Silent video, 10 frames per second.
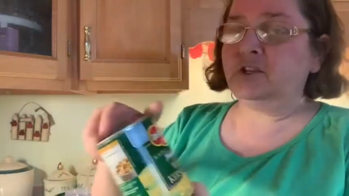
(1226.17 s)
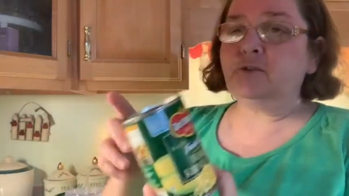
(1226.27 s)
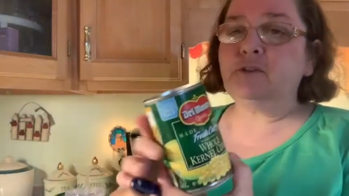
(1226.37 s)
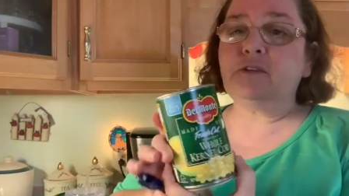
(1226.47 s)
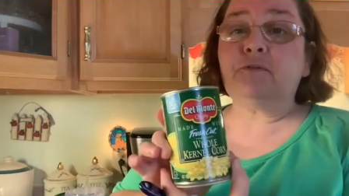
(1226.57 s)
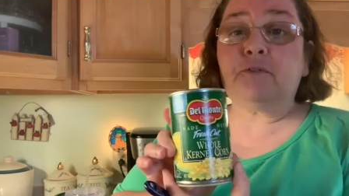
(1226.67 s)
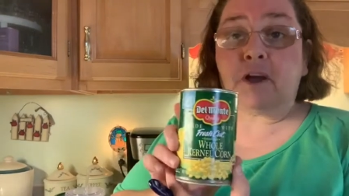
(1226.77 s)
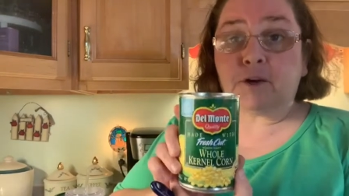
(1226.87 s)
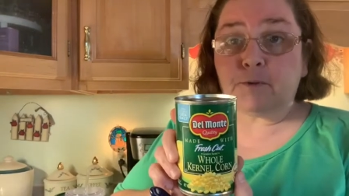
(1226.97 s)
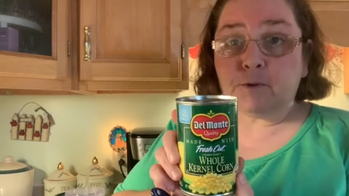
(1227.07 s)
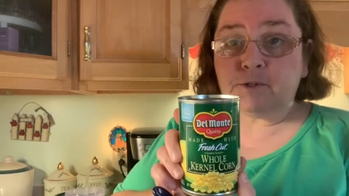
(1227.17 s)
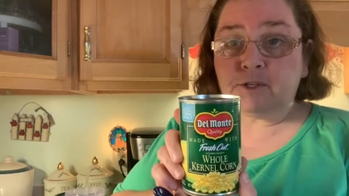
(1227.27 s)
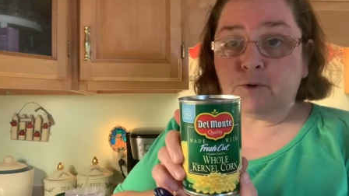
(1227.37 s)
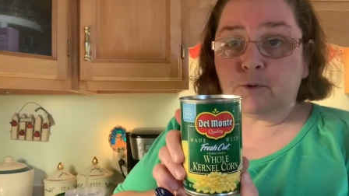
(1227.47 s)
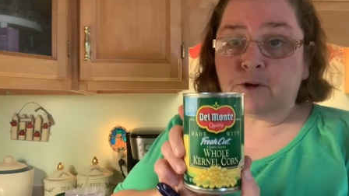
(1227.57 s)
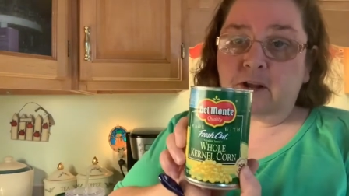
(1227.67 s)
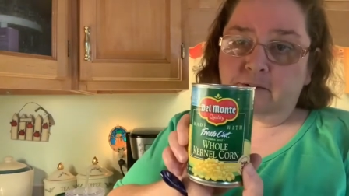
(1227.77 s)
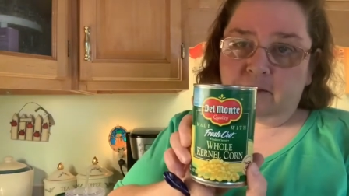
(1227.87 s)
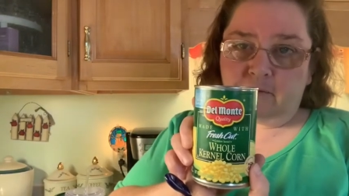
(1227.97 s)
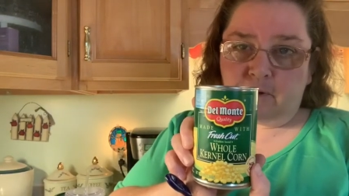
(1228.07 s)
uses fire roasted corn. I
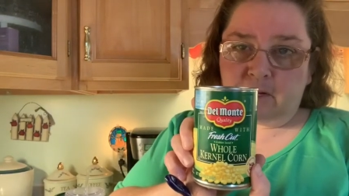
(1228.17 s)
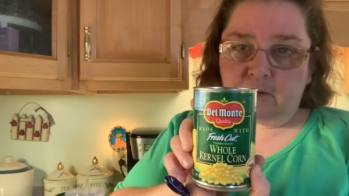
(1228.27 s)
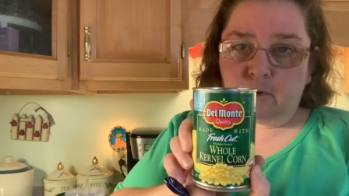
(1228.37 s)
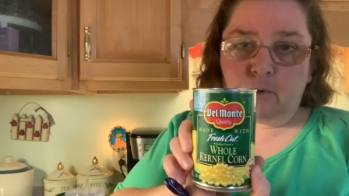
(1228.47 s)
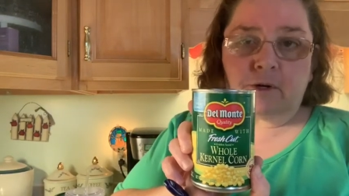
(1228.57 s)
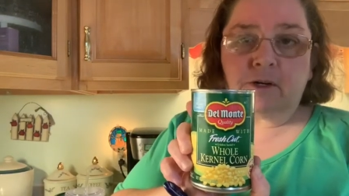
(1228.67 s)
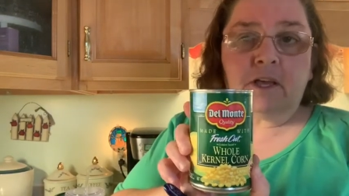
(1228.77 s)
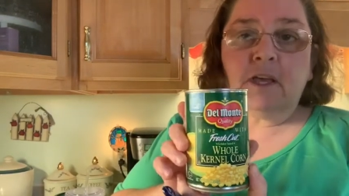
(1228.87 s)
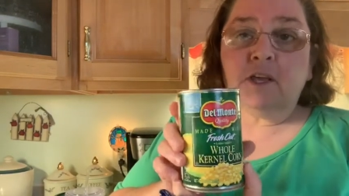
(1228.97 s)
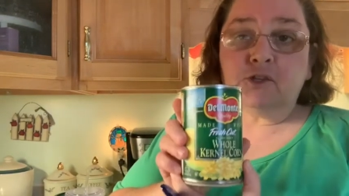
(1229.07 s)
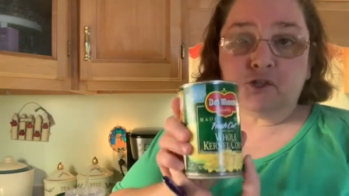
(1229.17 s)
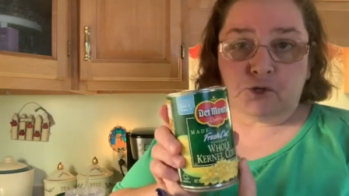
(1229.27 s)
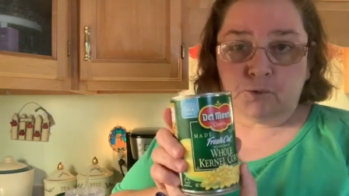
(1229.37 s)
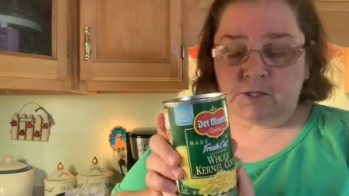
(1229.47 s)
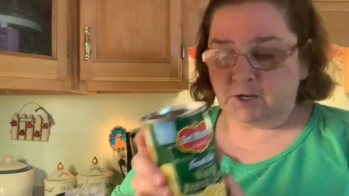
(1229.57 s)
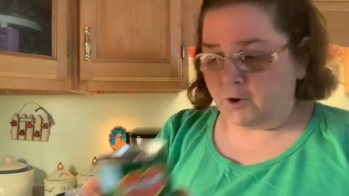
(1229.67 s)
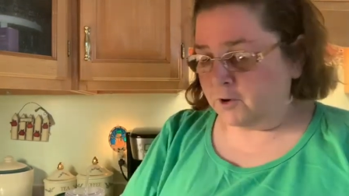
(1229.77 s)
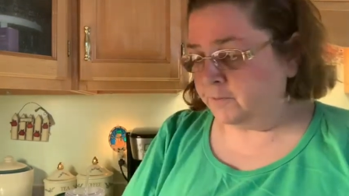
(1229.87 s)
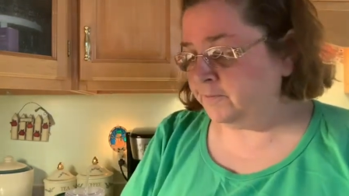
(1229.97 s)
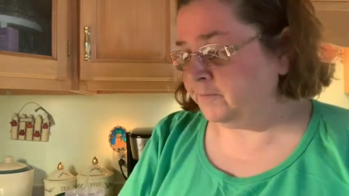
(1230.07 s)
only have regular corn, juice and
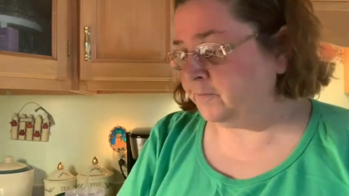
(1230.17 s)
all.